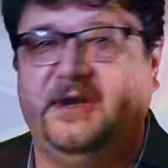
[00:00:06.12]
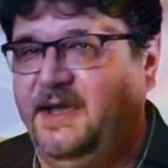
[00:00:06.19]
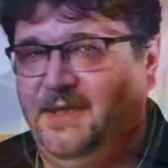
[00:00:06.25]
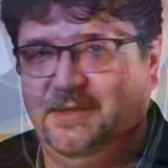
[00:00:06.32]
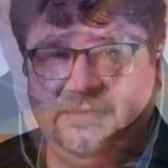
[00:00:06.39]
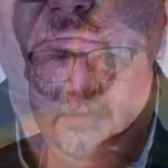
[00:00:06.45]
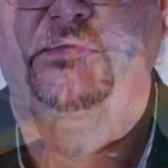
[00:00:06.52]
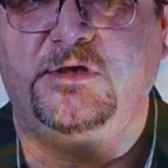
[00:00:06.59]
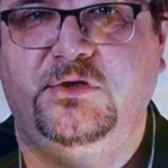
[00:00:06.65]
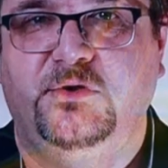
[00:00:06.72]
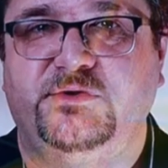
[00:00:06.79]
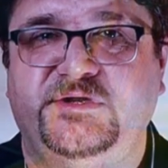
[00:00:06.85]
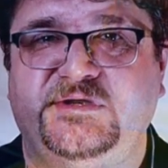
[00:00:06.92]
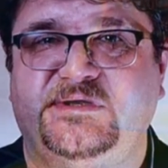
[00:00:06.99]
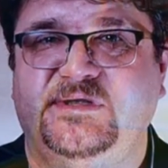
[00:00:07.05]
heavily
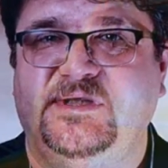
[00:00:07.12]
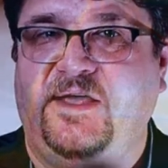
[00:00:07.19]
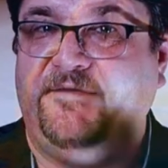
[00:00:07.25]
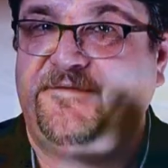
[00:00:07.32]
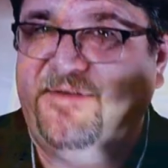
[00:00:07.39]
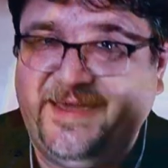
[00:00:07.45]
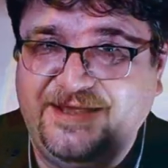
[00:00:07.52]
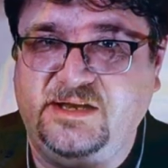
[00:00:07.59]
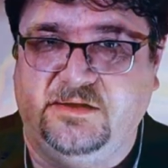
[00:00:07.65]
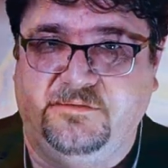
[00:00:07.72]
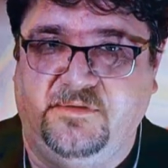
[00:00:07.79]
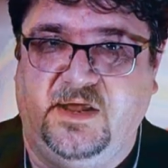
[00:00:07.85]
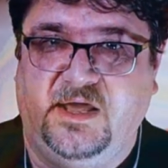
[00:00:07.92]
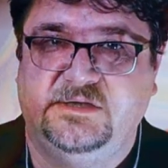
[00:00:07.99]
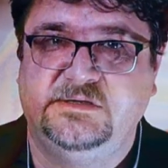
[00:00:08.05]
reduces the
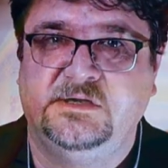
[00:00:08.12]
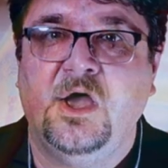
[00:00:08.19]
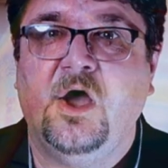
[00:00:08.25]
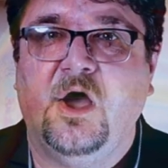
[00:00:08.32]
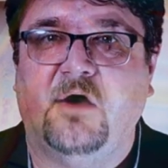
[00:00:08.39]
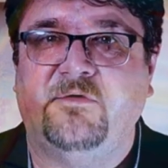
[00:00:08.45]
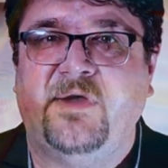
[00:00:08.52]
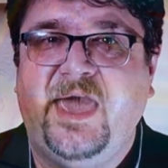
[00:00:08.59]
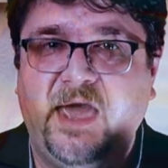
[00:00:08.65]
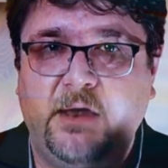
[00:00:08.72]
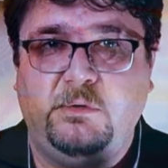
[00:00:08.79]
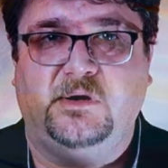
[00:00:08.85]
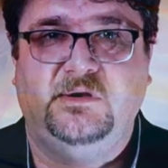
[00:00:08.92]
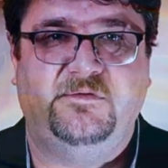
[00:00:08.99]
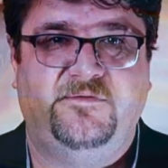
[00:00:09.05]
effectiveness of
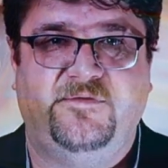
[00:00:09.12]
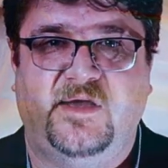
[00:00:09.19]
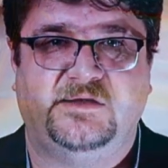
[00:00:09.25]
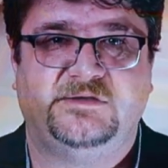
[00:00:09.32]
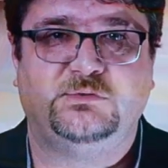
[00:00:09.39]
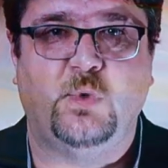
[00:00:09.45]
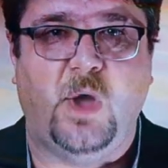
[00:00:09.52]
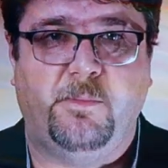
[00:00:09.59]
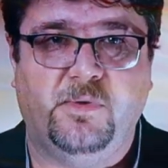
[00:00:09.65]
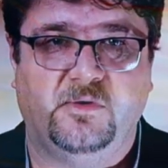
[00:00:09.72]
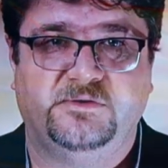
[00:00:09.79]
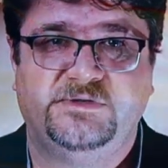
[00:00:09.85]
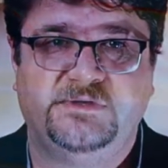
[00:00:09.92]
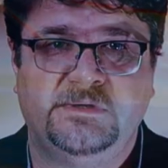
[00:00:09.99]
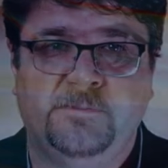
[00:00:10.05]
area defense
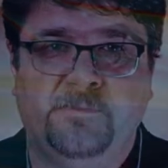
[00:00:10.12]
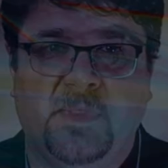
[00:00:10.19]
weapons.